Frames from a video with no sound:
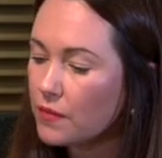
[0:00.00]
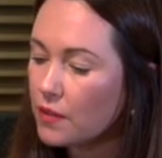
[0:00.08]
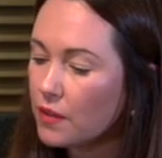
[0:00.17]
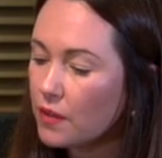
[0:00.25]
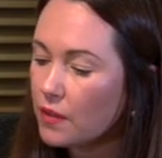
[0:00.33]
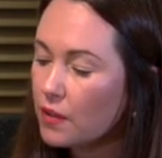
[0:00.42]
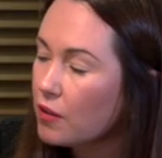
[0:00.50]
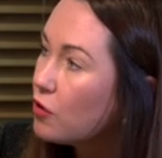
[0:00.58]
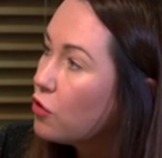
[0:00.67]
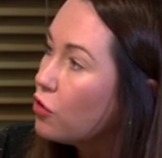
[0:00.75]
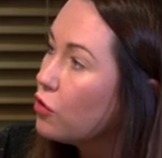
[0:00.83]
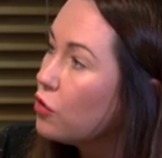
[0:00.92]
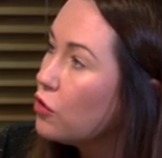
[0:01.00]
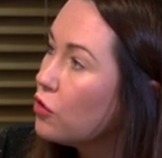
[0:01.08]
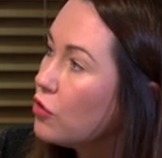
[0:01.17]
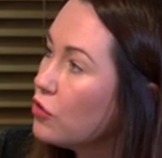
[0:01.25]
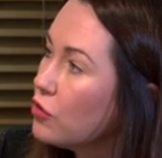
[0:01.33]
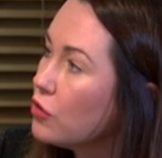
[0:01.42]

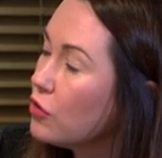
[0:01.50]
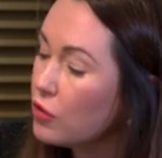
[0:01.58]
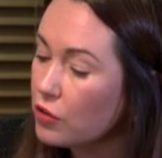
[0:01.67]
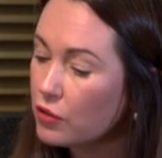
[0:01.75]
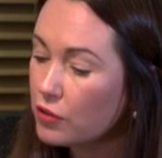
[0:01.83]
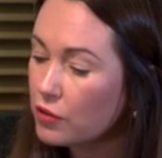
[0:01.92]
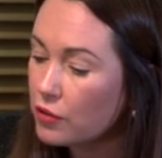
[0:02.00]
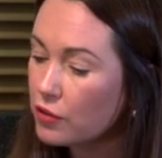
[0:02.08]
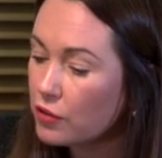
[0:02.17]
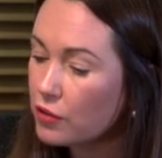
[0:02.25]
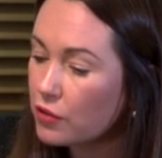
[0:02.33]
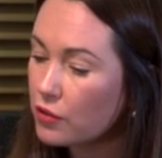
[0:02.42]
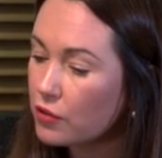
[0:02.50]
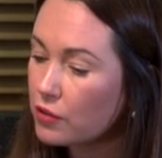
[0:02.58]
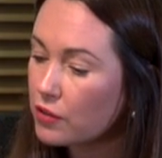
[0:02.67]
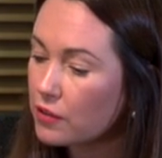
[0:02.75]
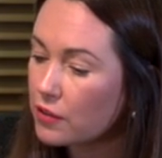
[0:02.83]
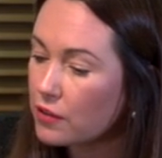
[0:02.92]

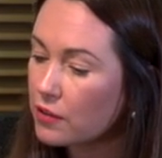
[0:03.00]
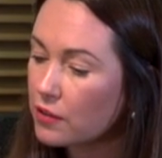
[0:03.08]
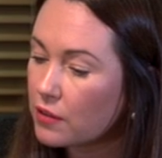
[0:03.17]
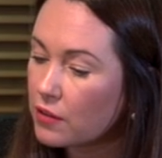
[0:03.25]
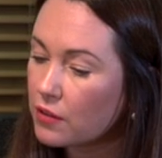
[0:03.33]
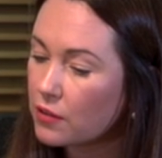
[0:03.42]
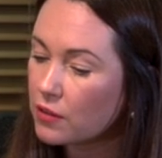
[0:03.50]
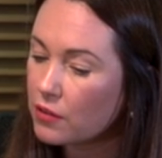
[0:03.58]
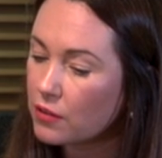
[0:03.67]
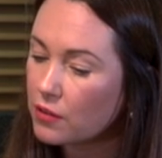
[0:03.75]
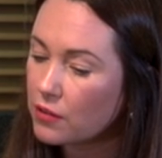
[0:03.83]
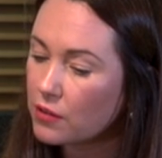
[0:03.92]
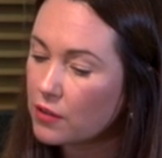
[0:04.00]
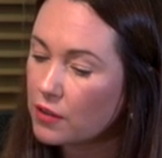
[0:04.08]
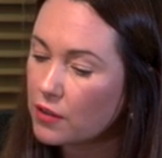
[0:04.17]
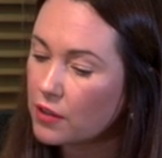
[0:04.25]
No words are spoken by the person on screen.